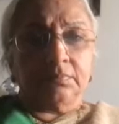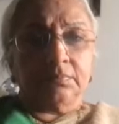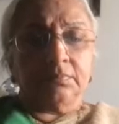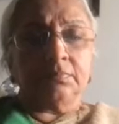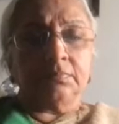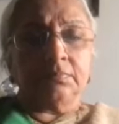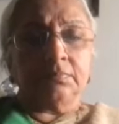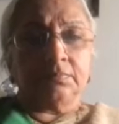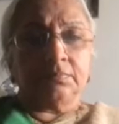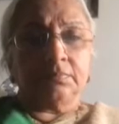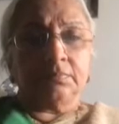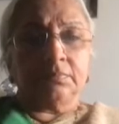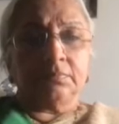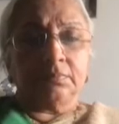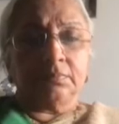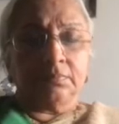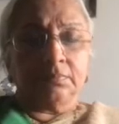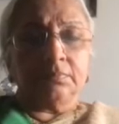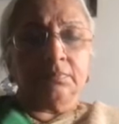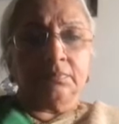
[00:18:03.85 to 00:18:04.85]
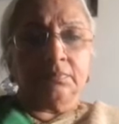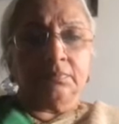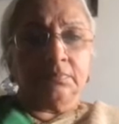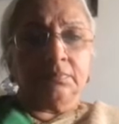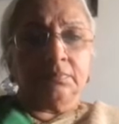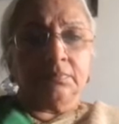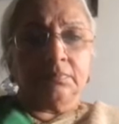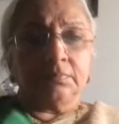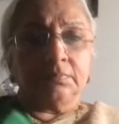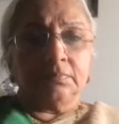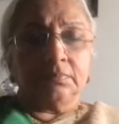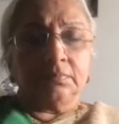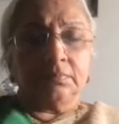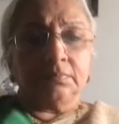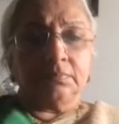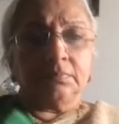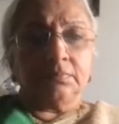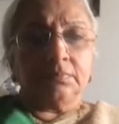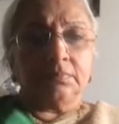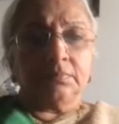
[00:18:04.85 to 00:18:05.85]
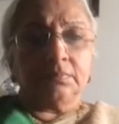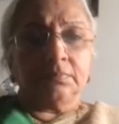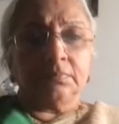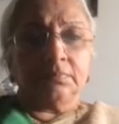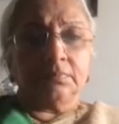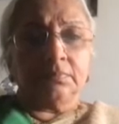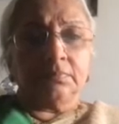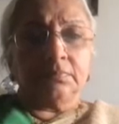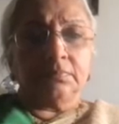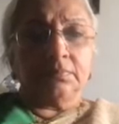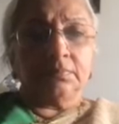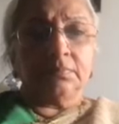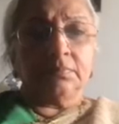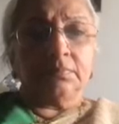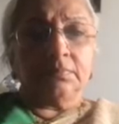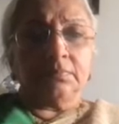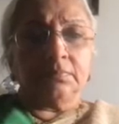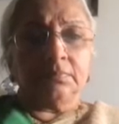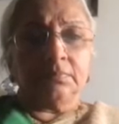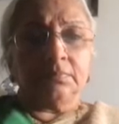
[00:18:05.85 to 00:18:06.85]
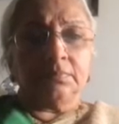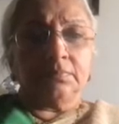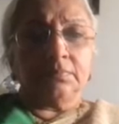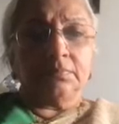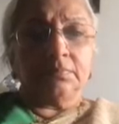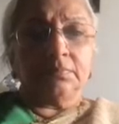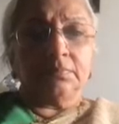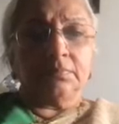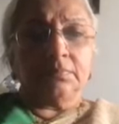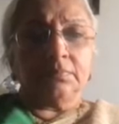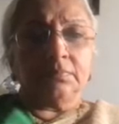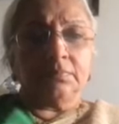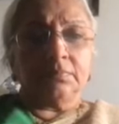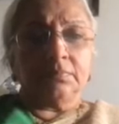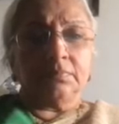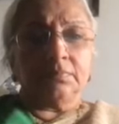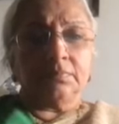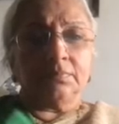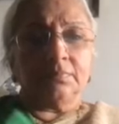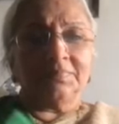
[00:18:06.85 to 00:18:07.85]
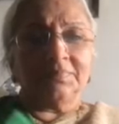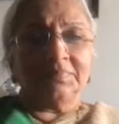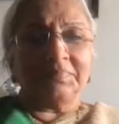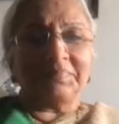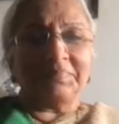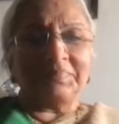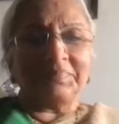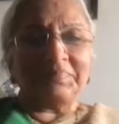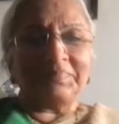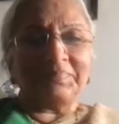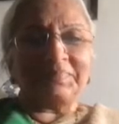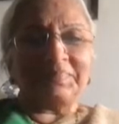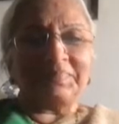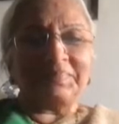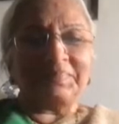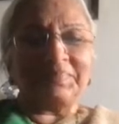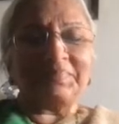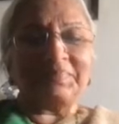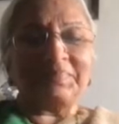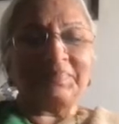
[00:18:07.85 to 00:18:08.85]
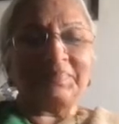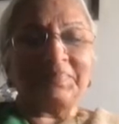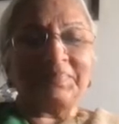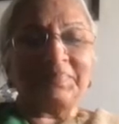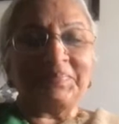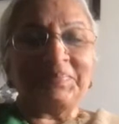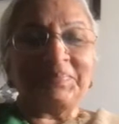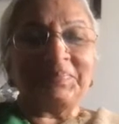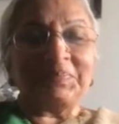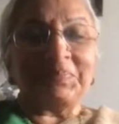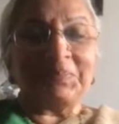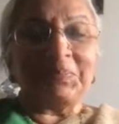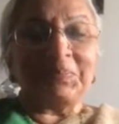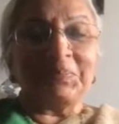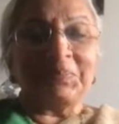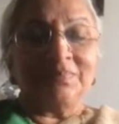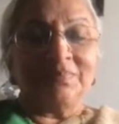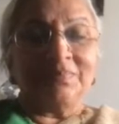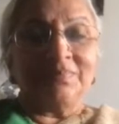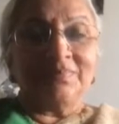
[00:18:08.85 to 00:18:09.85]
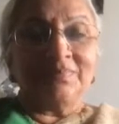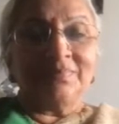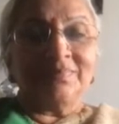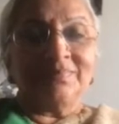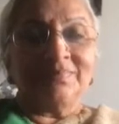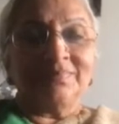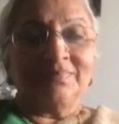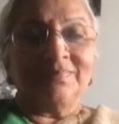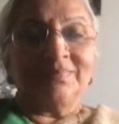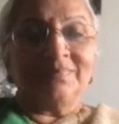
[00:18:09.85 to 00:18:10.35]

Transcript: (not speaking)